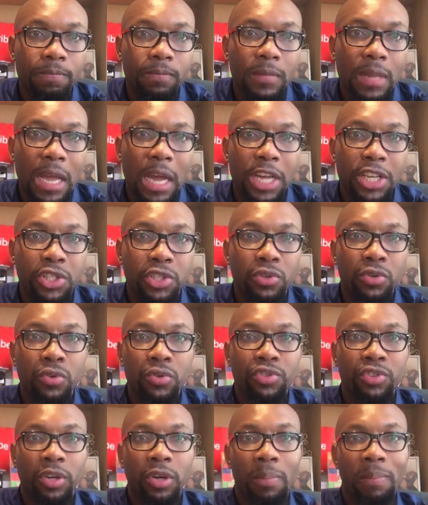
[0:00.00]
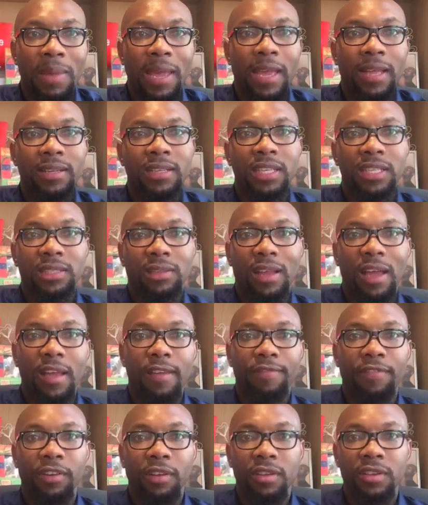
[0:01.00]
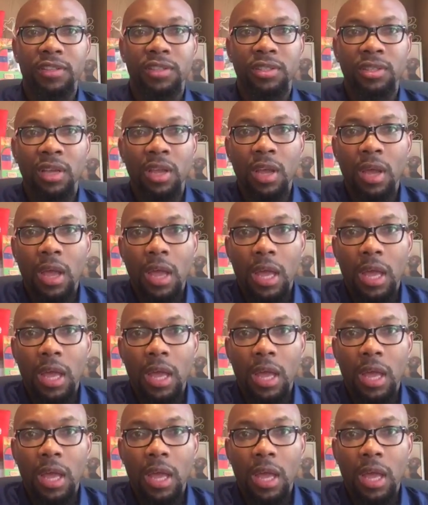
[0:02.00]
I do try to make these live videos